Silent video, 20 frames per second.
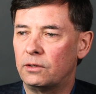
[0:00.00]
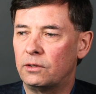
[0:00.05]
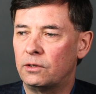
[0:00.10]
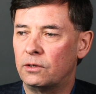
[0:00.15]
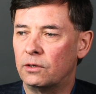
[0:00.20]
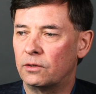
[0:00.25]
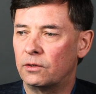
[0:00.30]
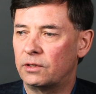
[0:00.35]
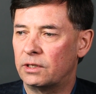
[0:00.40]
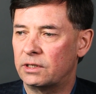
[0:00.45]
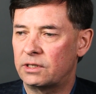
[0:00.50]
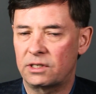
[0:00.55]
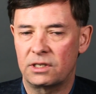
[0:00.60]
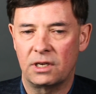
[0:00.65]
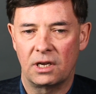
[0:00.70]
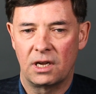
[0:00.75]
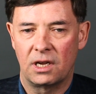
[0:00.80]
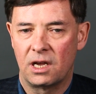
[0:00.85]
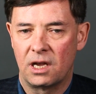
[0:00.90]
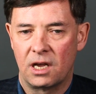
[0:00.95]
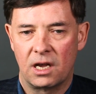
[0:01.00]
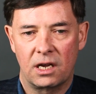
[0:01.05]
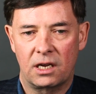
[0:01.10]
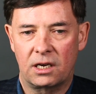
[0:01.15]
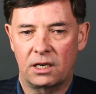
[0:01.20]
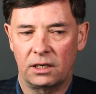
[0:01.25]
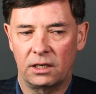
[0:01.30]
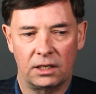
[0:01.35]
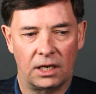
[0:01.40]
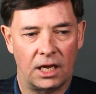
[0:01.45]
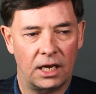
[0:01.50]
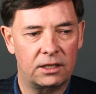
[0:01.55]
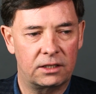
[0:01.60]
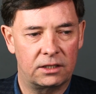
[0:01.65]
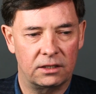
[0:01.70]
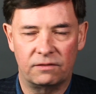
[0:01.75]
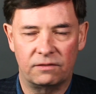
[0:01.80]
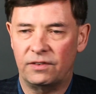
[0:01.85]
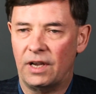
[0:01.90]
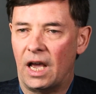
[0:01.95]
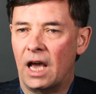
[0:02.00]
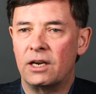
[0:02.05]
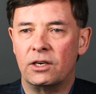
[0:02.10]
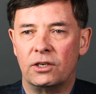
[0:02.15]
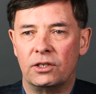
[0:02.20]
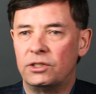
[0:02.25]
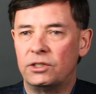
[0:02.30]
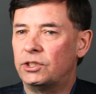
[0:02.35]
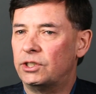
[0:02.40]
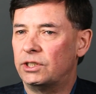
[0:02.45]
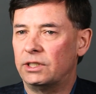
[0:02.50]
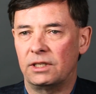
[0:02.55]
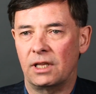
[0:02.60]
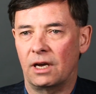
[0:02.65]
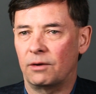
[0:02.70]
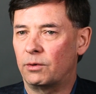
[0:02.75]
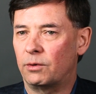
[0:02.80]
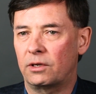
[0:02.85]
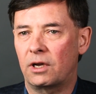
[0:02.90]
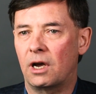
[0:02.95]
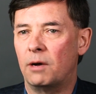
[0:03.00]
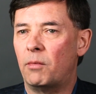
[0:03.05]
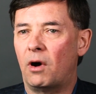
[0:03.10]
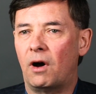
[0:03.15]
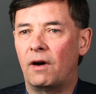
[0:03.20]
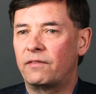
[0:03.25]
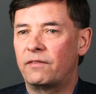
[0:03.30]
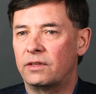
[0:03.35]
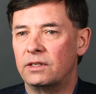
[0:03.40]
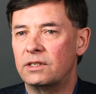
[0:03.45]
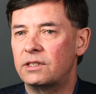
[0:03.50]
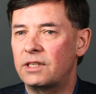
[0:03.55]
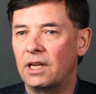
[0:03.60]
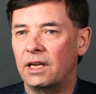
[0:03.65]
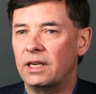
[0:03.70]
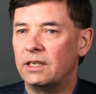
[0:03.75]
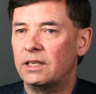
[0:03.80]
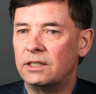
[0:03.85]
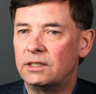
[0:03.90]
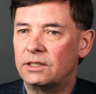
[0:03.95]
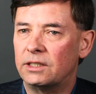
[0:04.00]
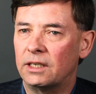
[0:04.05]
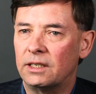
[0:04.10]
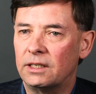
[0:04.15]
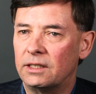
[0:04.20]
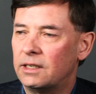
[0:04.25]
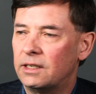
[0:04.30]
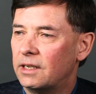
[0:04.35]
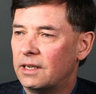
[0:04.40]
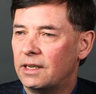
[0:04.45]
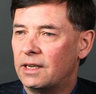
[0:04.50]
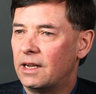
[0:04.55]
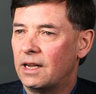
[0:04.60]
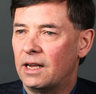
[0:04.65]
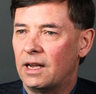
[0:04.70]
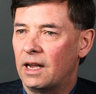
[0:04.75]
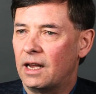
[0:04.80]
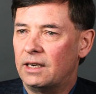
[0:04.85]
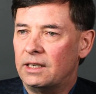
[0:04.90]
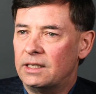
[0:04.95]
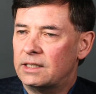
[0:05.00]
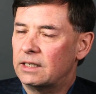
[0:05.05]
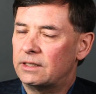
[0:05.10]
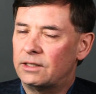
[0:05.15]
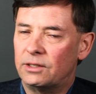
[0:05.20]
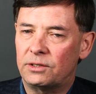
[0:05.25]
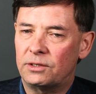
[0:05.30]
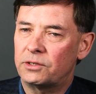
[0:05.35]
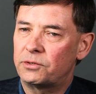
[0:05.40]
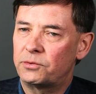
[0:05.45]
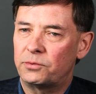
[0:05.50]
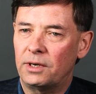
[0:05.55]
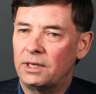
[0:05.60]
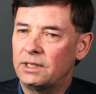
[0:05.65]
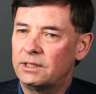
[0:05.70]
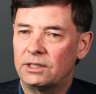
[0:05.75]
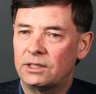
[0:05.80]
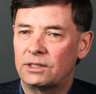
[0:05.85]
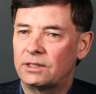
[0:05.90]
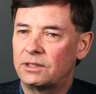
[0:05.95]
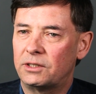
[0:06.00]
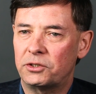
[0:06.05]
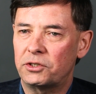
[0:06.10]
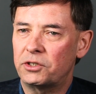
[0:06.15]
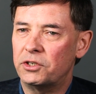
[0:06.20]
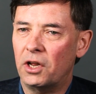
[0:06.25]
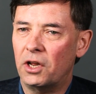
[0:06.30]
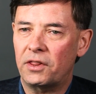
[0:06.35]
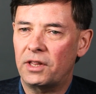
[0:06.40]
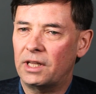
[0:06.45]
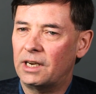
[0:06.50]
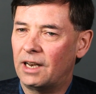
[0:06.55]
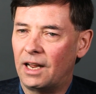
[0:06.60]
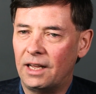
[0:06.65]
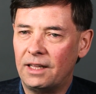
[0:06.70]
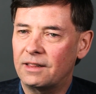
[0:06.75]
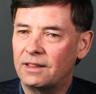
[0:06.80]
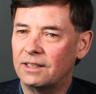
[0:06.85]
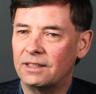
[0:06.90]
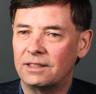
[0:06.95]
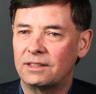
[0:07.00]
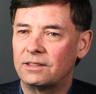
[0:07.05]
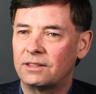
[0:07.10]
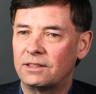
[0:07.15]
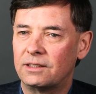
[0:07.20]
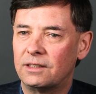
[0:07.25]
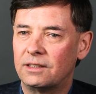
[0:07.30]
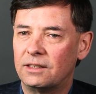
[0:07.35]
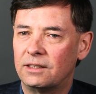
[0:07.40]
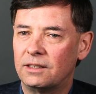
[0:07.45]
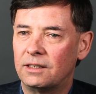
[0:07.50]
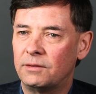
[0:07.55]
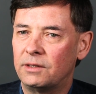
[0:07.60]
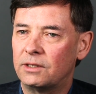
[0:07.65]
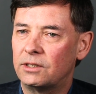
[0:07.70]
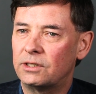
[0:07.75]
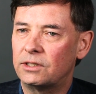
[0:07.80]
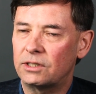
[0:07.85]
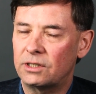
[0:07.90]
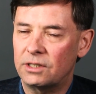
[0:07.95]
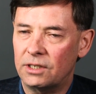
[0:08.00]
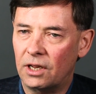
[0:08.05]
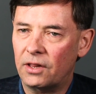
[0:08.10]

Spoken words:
this collective energy that would come off the stage. And he said, there's nothing like this. I mean, there's just